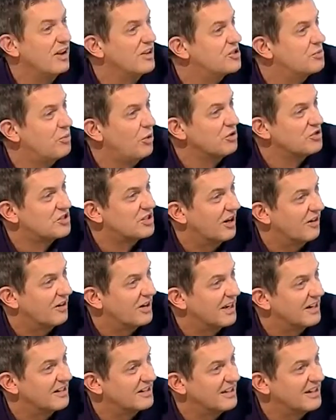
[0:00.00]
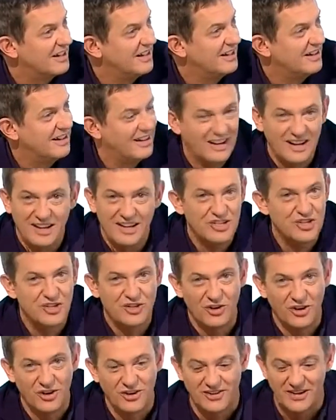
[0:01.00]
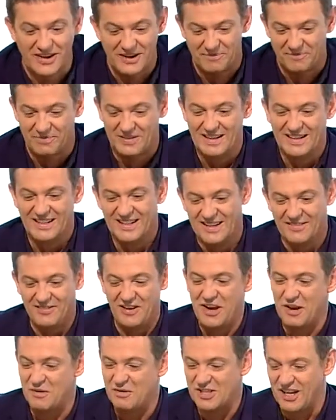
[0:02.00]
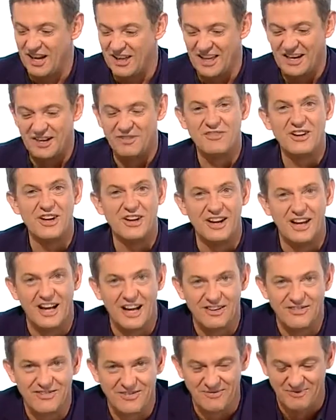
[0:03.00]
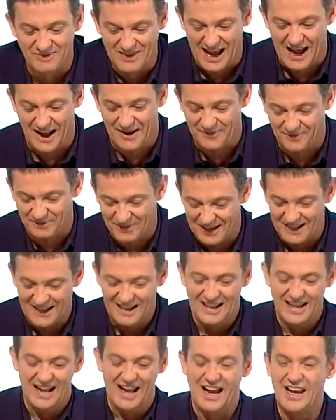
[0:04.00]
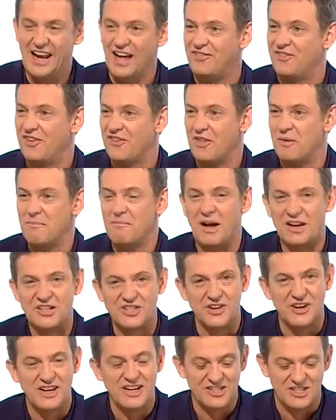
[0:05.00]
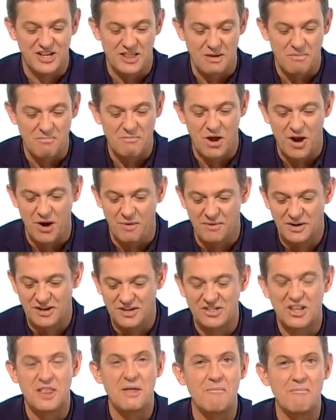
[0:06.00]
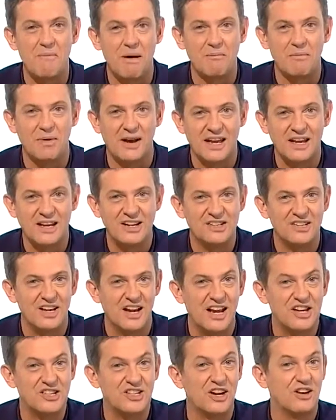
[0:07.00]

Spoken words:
a sports star again. Extraordinary. And he was like that in real life. Now, enough of the mutterings and the murmurings and the mumblings. So let's